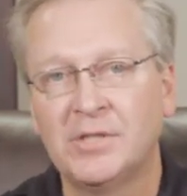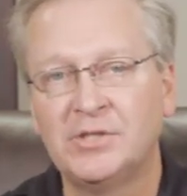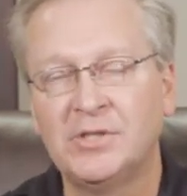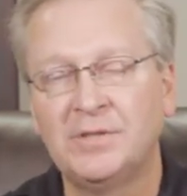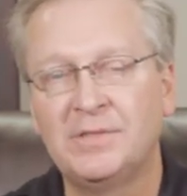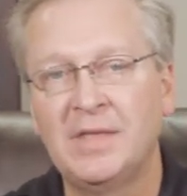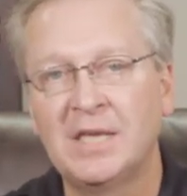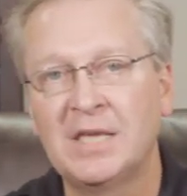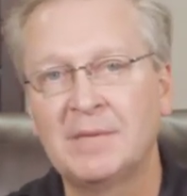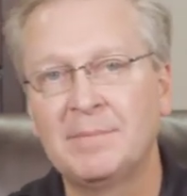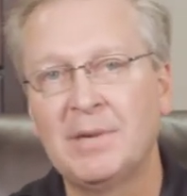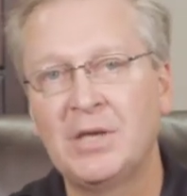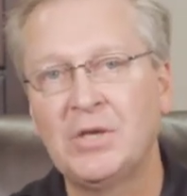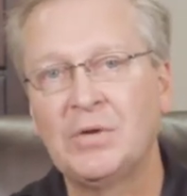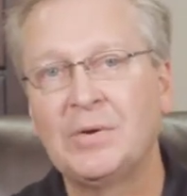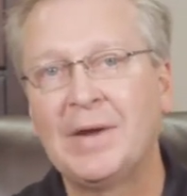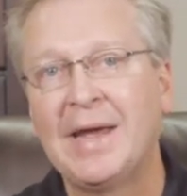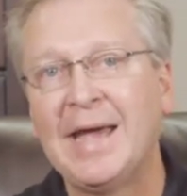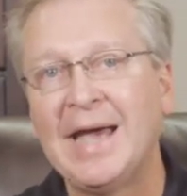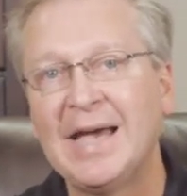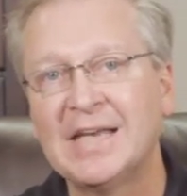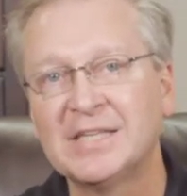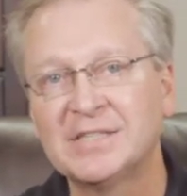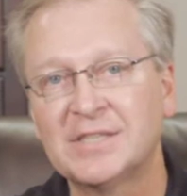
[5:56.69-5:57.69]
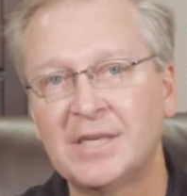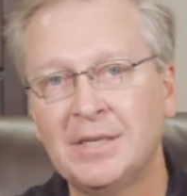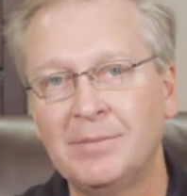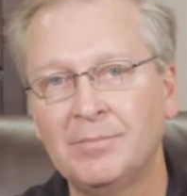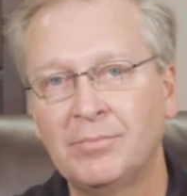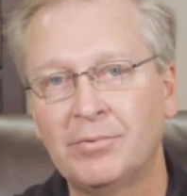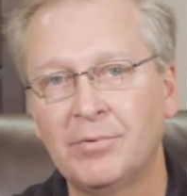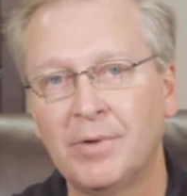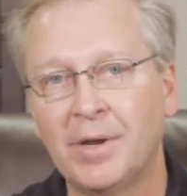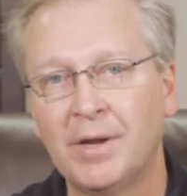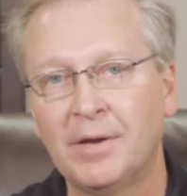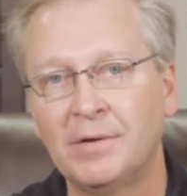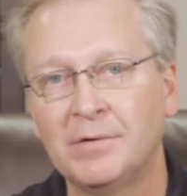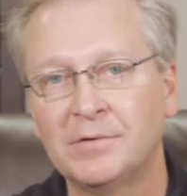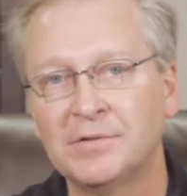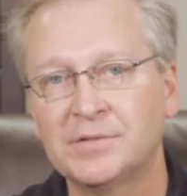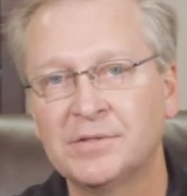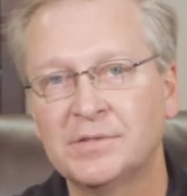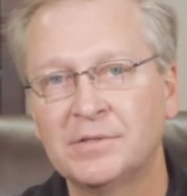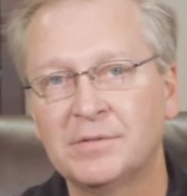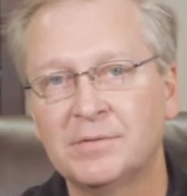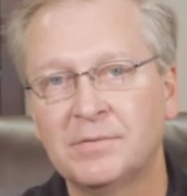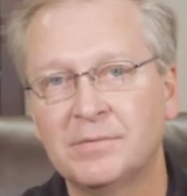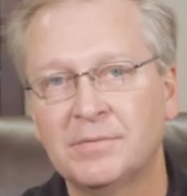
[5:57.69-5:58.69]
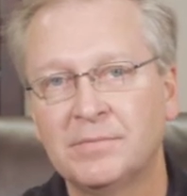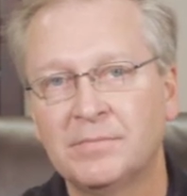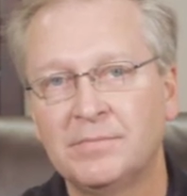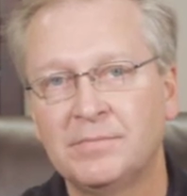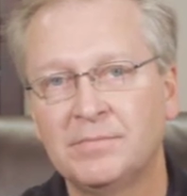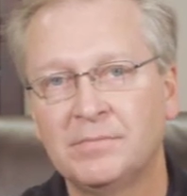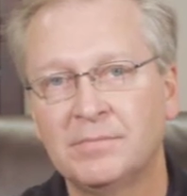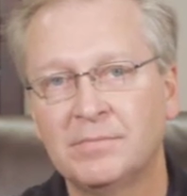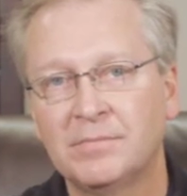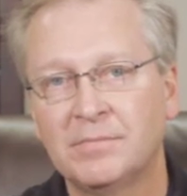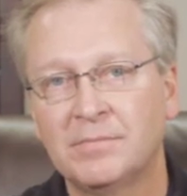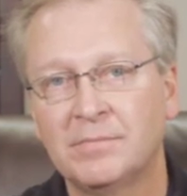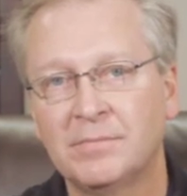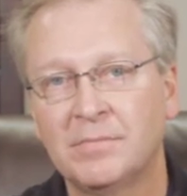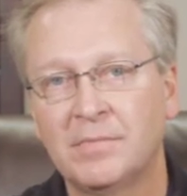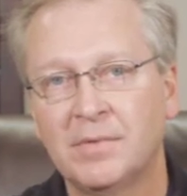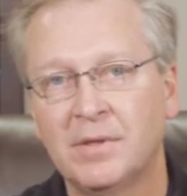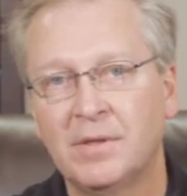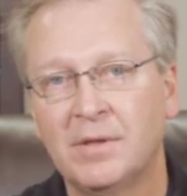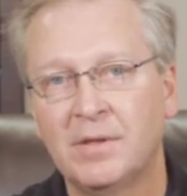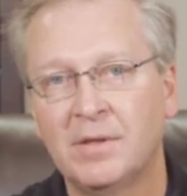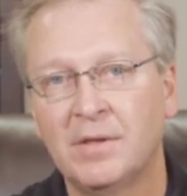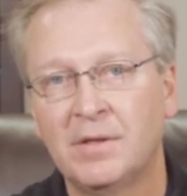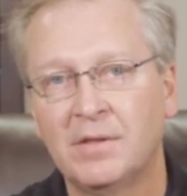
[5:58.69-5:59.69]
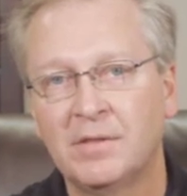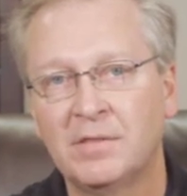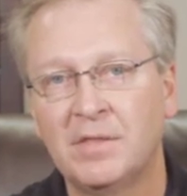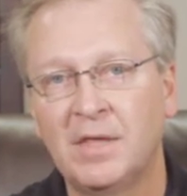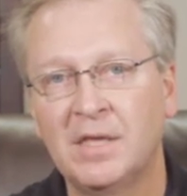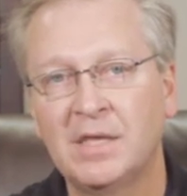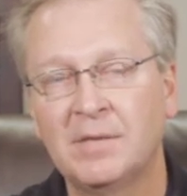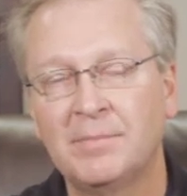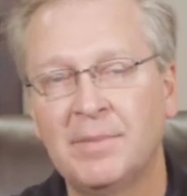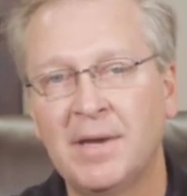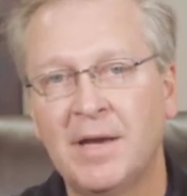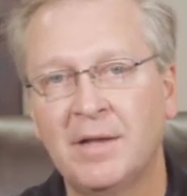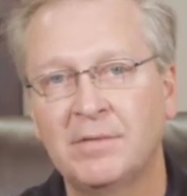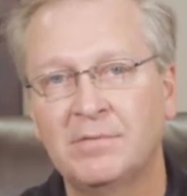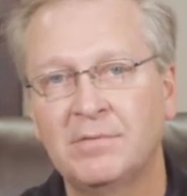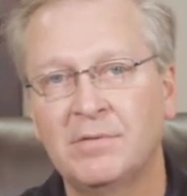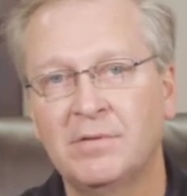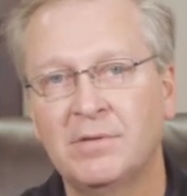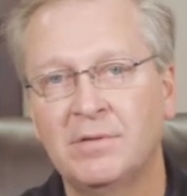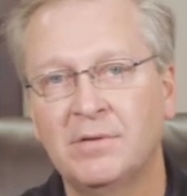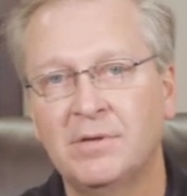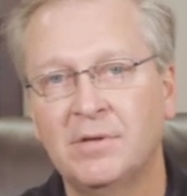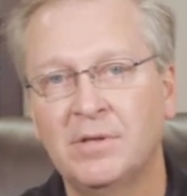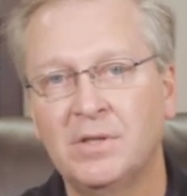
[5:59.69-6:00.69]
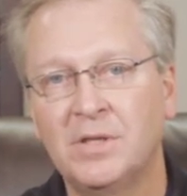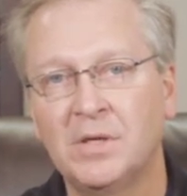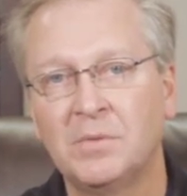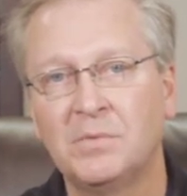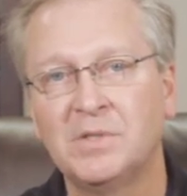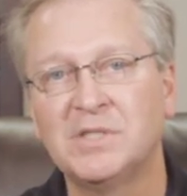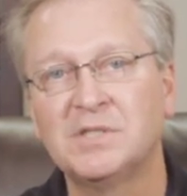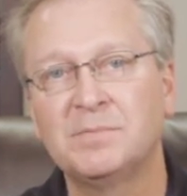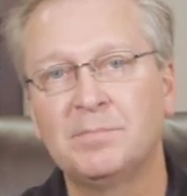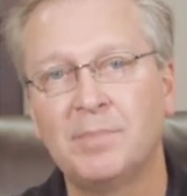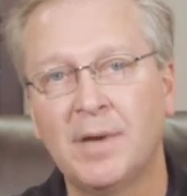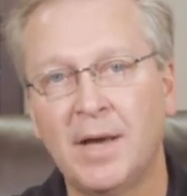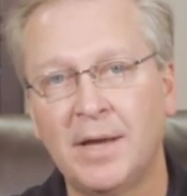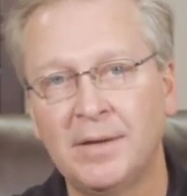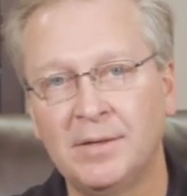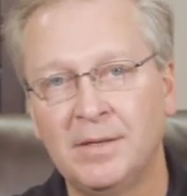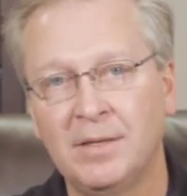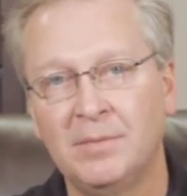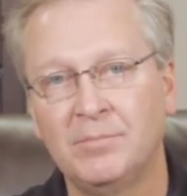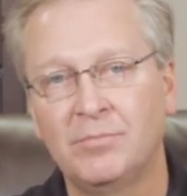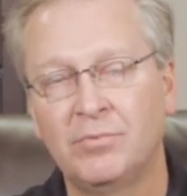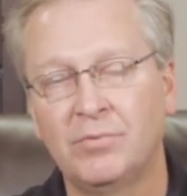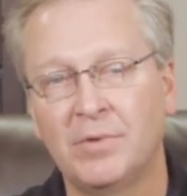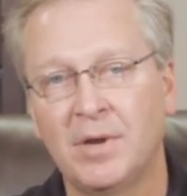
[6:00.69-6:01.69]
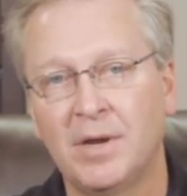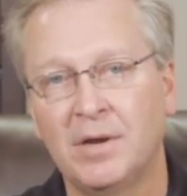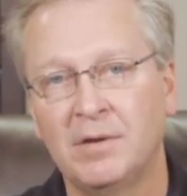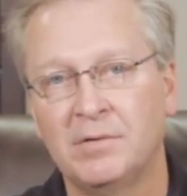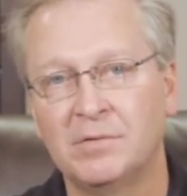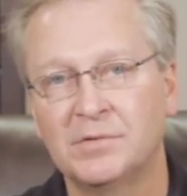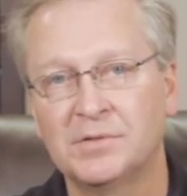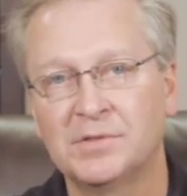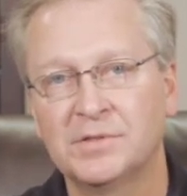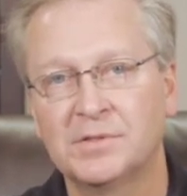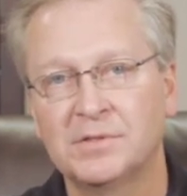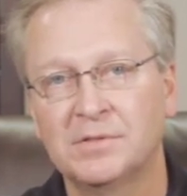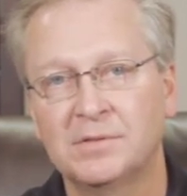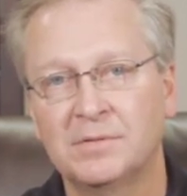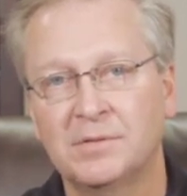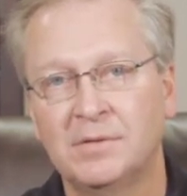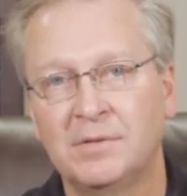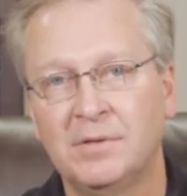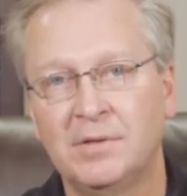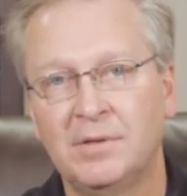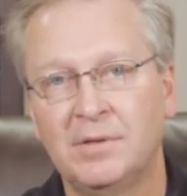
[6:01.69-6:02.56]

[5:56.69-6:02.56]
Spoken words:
as you think about your asking prayers, think about your responding prayers.